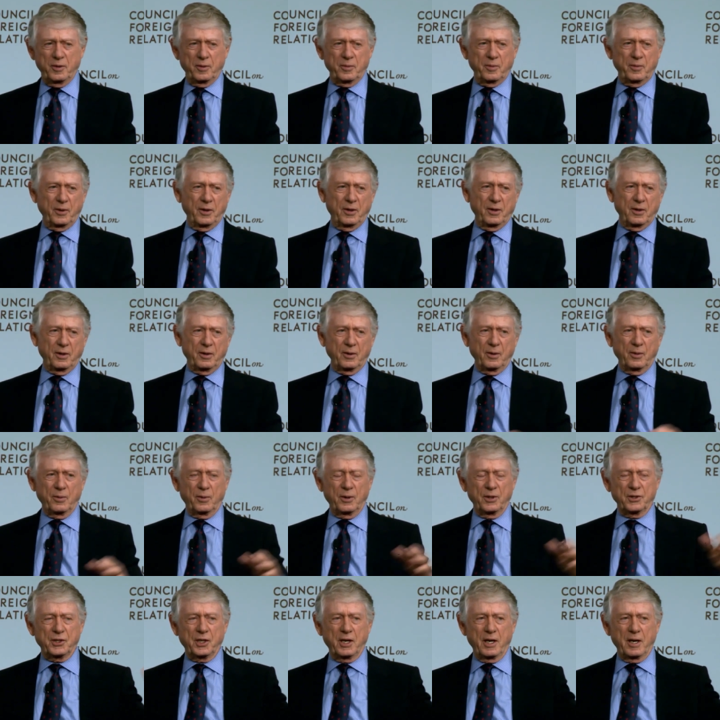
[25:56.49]
and we look at
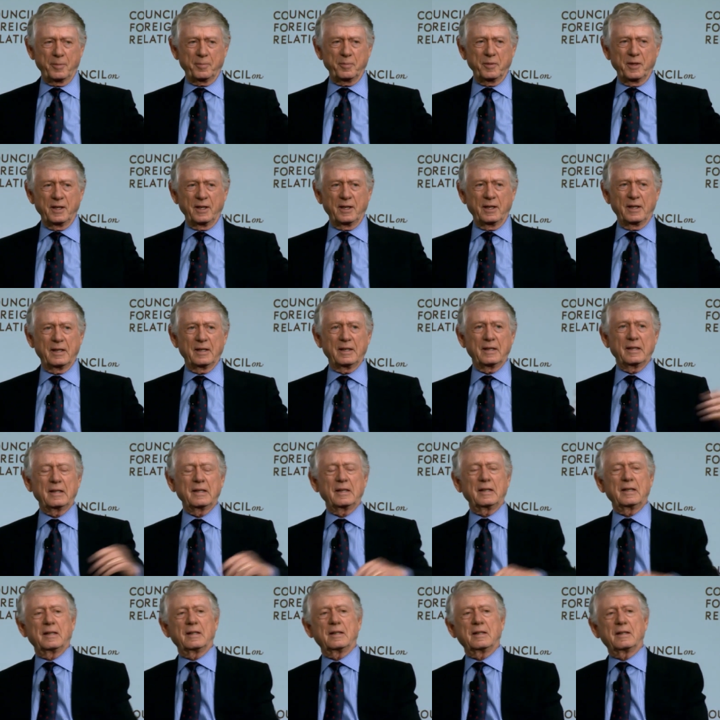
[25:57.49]
what's happening in,
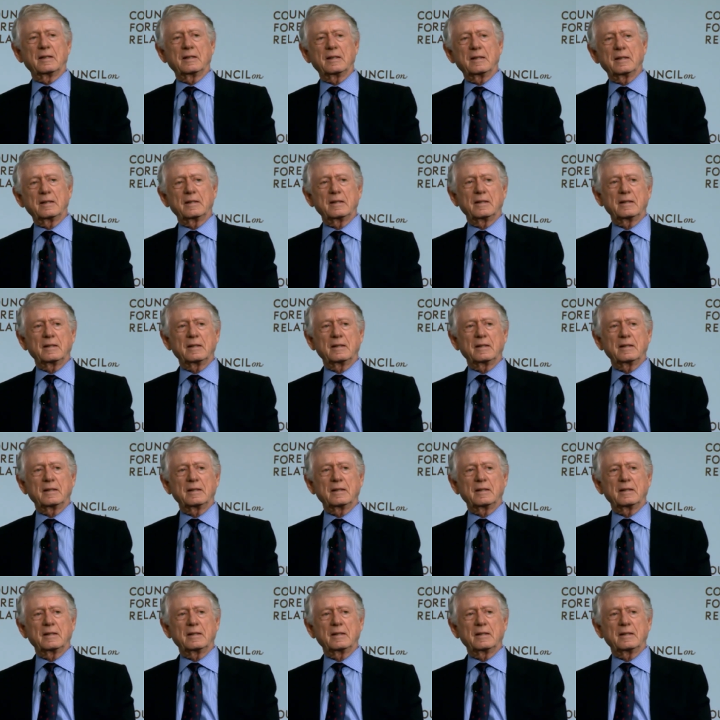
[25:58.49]
in,